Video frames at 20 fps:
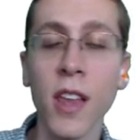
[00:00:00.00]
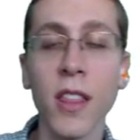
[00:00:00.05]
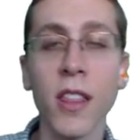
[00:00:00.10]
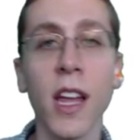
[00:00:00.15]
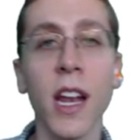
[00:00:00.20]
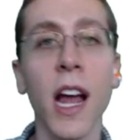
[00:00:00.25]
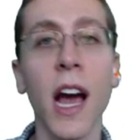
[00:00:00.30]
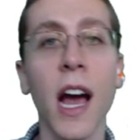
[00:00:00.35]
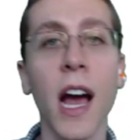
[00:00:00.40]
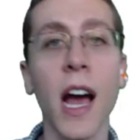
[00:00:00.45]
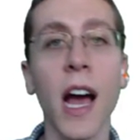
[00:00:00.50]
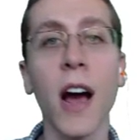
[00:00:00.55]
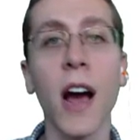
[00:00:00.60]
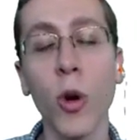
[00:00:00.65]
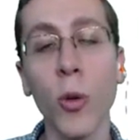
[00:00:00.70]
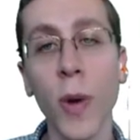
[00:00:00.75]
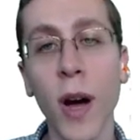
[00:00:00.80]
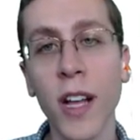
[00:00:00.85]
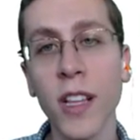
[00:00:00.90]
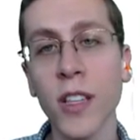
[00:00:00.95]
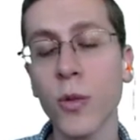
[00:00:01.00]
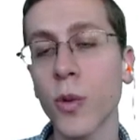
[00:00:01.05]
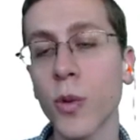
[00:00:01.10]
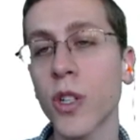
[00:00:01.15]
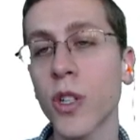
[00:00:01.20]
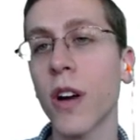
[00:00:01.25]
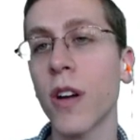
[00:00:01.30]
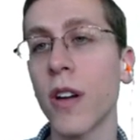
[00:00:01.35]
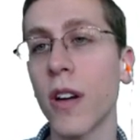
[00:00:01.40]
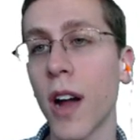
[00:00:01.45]
that our robots, which
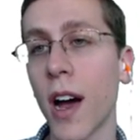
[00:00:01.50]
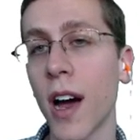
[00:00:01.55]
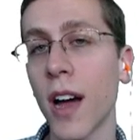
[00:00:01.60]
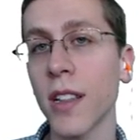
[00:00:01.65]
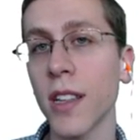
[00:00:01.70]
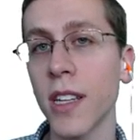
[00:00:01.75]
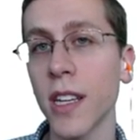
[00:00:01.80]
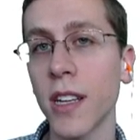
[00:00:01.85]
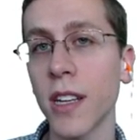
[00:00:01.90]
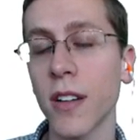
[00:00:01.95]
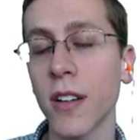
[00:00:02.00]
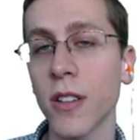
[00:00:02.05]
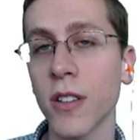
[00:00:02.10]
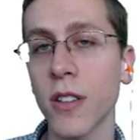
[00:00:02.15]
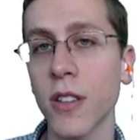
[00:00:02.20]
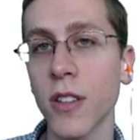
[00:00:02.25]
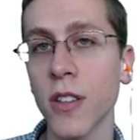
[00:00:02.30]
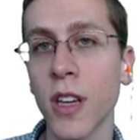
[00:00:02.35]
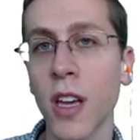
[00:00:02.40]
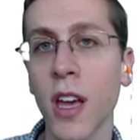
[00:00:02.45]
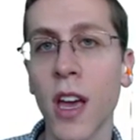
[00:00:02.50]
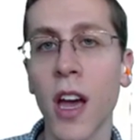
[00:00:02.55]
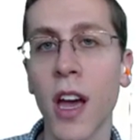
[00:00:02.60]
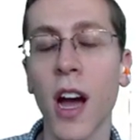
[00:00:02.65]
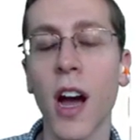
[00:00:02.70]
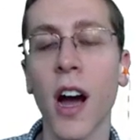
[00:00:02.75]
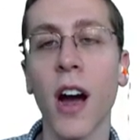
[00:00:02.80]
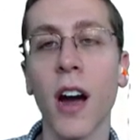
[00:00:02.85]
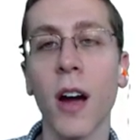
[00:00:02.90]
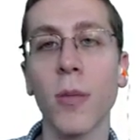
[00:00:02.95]
are not leaders,
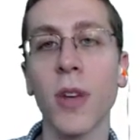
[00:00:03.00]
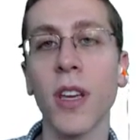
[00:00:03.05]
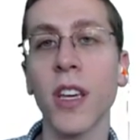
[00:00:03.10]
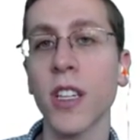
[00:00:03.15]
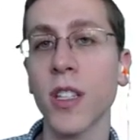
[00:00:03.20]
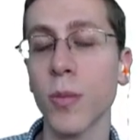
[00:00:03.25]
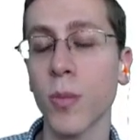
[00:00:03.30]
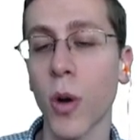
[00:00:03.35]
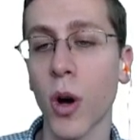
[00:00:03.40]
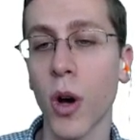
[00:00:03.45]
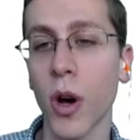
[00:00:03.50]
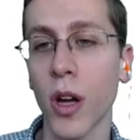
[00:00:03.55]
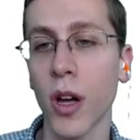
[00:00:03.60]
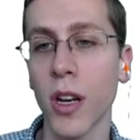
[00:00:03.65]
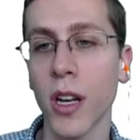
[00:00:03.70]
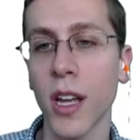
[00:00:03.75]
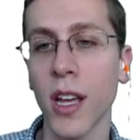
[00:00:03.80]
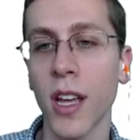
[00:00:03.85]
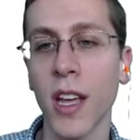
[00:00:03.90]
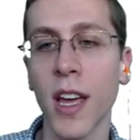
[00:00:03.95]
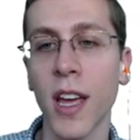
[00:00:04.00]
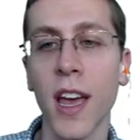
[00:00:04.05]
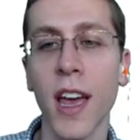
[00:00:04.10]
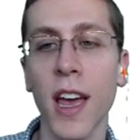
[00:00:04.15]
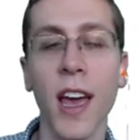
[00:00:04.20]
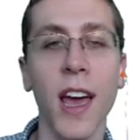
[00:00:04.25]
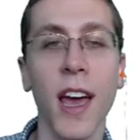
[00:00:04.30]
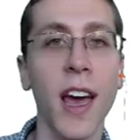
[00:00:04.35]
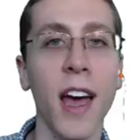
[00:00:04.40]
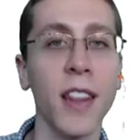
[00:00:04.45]
are being spawned,
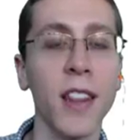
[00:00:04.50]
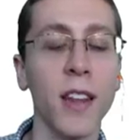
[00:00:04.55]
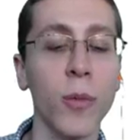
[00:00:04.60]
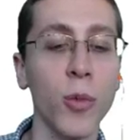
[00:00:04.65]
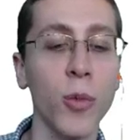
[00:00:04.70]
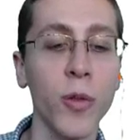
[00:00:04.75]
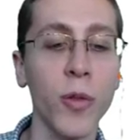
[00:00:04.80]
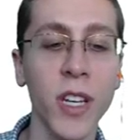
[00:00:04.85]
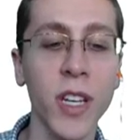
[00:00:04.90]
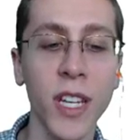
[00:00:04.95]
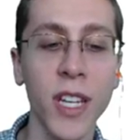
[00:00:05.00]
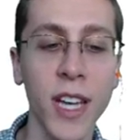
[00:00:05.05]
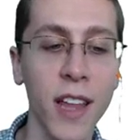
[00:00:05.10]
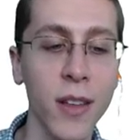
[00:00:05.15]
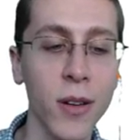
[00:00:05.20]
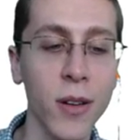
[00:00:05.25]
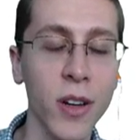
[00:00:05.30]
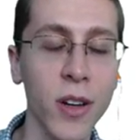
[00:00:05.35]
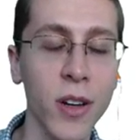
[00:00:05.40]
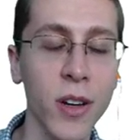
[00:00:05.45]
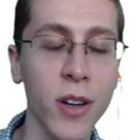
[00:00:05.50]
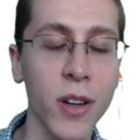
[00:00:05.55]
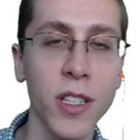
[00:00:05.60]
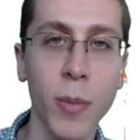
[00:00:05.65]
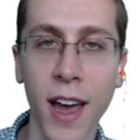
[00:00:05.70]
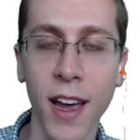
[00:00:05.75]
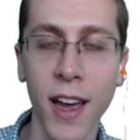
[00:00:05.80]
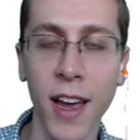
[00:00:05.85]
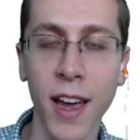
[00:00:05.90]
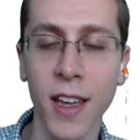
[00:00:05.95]
and they're moving together as a
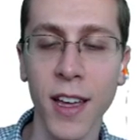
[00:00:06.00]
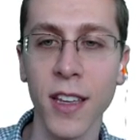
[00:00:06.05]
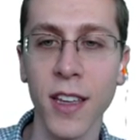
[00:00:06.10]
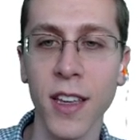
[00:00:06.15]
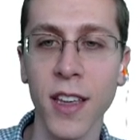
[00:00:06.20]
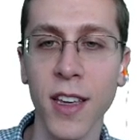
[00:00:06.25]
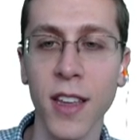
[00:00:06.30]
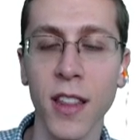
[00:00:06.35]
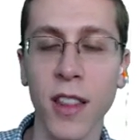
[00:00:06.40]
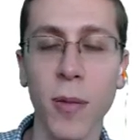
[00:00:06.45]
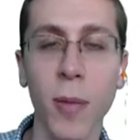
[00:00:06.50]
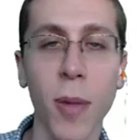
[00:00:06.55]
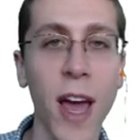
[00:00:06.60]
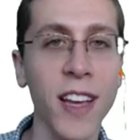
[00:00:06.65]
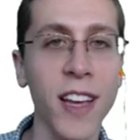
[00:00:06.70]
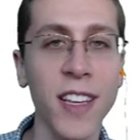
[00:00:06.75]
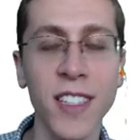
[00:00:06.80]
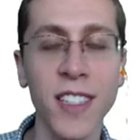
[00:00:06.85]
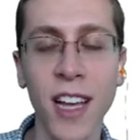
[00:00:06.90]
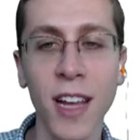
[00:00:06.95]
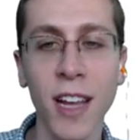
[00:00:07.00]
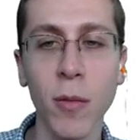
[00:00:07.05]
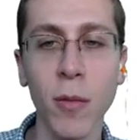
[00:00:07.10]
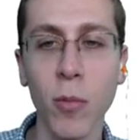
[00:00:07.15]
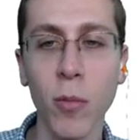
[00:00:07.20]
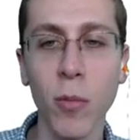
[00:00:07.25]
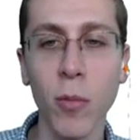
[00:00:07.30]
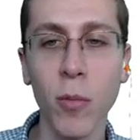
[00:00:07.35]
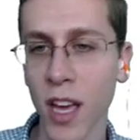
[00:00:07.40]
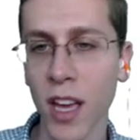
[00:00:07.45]
pack. The pack is getting
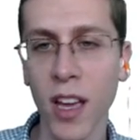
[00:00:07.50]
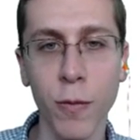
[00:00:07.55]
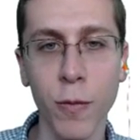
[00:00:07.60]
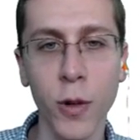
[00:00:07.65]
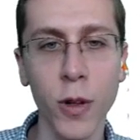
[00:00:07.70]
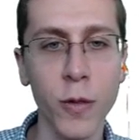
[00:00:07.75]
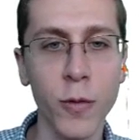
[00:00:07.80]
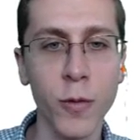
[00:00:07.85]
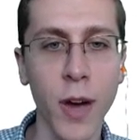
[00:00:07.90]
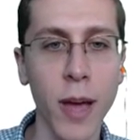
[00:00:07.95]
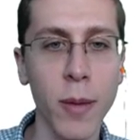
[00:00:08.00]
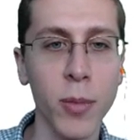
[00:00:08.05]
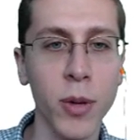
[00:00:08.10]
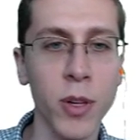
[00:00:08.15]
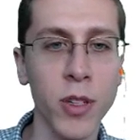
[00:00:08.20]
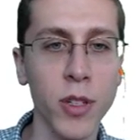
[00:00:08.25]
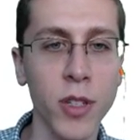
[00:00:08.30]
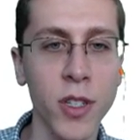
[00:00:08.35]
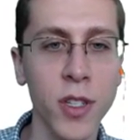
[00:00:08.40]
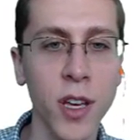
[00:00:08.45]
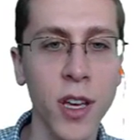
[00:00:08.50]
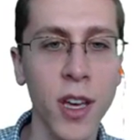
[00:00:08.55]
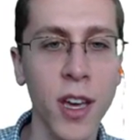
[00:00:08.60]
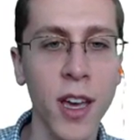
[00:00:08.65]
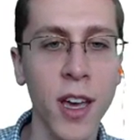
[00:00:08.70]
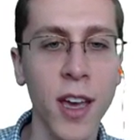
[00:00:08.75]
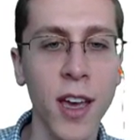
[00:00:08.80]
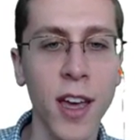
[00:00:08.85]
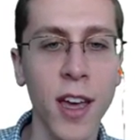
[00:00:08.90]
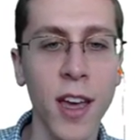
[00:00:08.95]
big and full of vipers,
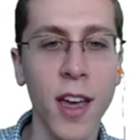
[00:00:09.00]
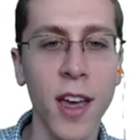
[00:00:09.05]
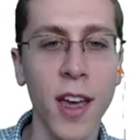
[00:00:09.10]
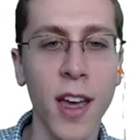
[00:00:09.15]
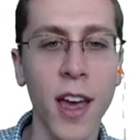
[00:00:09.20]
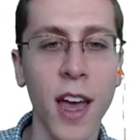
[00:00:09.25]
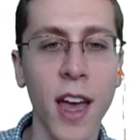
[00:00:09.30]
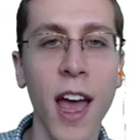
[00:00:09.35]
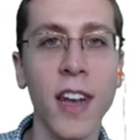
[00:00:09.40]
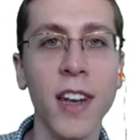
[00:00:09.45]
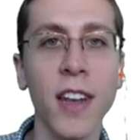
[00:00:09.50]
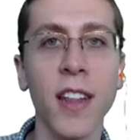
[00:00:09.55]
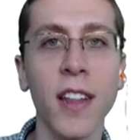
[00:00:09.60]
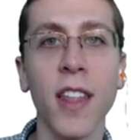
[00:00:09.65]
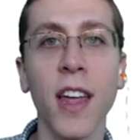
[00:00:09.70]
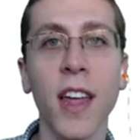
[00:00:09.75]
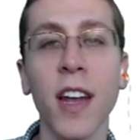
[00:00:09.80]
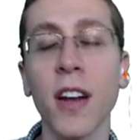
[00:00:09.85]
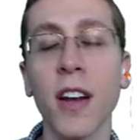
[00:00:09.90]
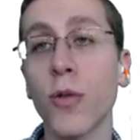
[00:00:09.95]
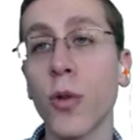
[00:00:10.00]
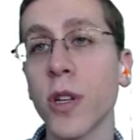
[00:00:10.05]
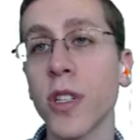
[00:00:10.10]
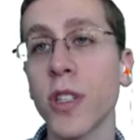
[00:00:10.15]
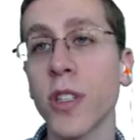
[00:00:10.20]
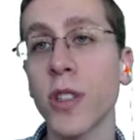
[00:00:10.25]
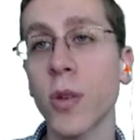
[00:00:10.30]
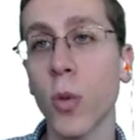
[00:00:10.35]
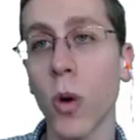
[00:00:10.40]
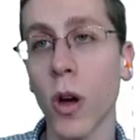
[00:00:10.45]
and that it
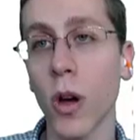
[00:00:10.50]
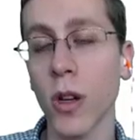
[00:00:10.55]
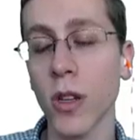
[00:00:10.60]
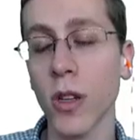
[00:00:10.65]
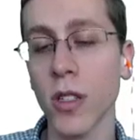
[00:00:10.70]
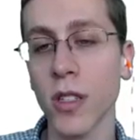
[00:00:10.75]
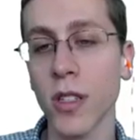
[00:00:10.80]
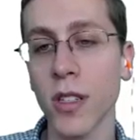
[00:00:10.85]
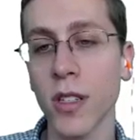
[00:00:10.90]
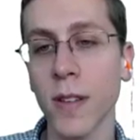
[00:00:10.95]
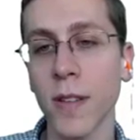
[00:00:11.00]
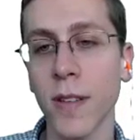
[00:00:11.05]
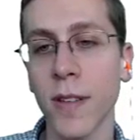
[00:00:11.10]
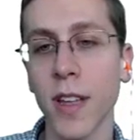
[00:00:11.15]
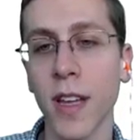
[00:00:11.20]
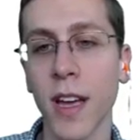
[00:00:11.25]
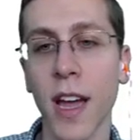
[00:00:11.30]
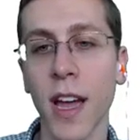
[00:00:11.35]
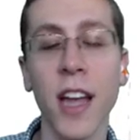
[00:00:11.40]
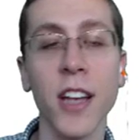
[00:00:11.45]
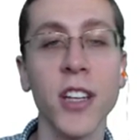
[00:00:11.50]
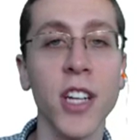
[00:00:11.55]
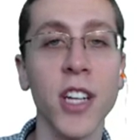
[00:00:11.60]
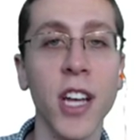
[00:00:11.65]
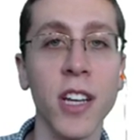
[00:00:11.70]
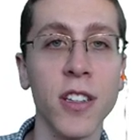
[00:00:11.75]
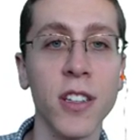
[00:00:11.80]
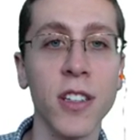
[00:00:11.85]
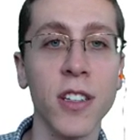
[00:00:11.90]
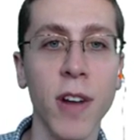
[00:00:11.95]
avoids the walls and
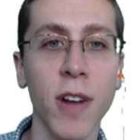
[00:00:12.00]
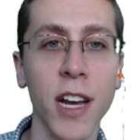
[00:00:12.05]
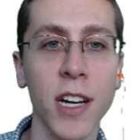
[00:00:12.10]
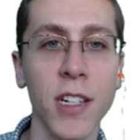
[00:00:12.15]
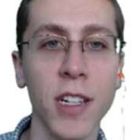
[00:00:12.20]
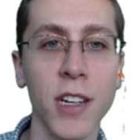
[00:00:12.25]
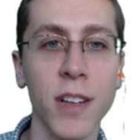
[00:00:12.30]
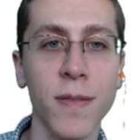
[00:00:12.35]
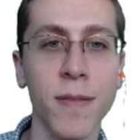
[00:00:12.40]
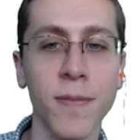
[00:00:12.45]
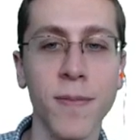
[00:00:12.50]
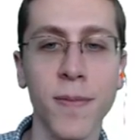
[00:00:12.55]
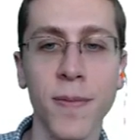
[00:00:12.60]
changes direction.